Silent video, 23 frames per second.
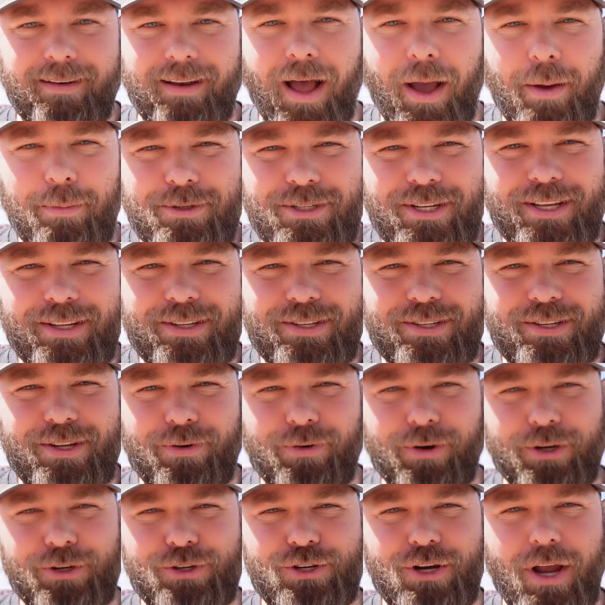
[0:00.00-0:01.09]
I was
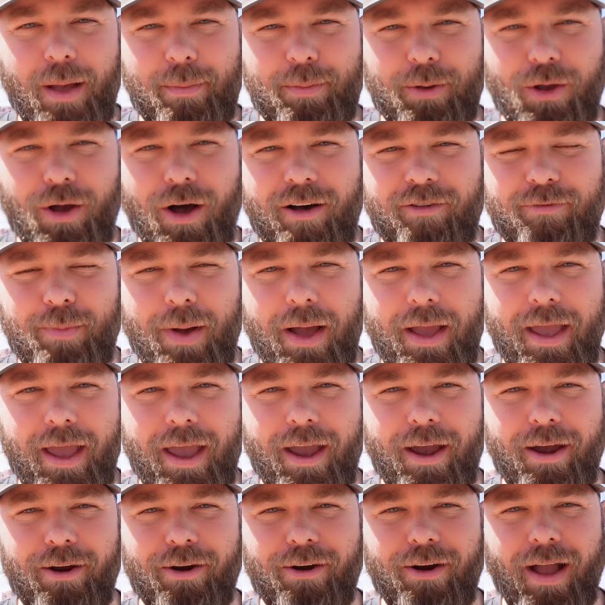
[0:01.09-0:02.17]
considering chopping off my
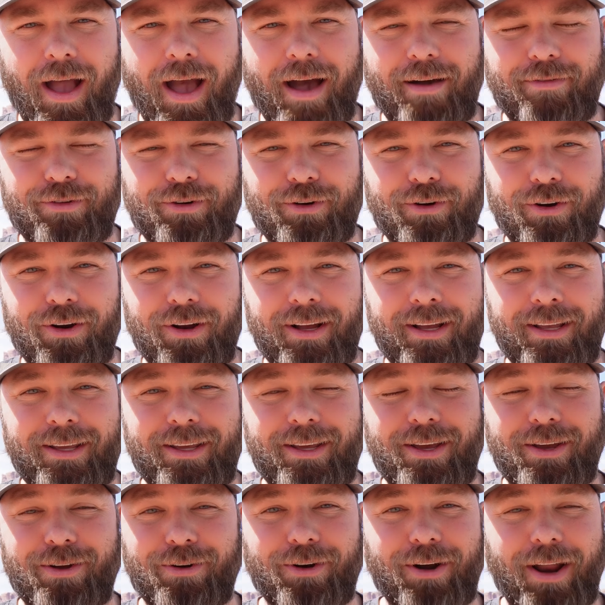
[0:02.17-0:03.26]
hair after a
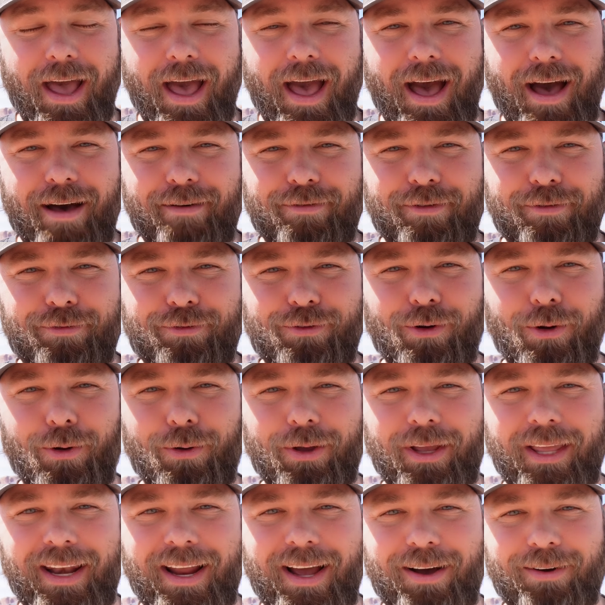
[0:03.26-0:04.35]
year and a half of
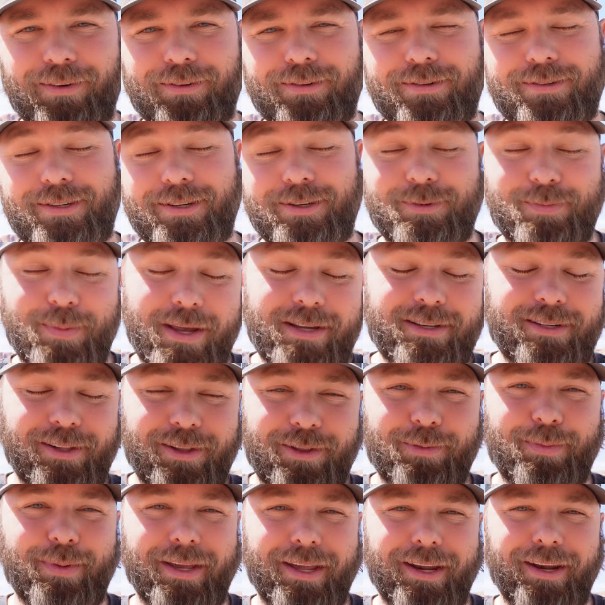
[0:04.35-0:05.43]
growing it out since basically
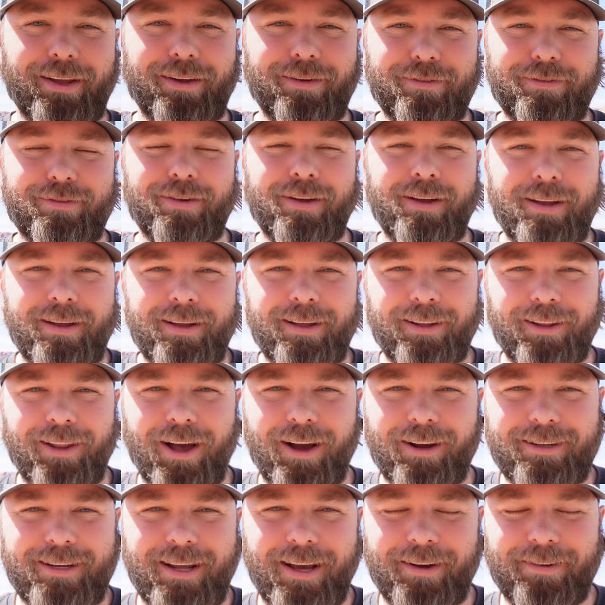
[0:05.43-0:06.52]
the beginning of
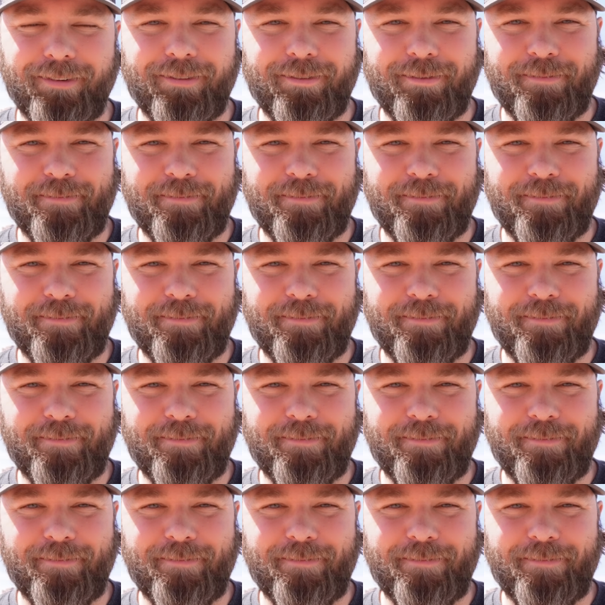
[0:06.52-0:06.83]
lockdown.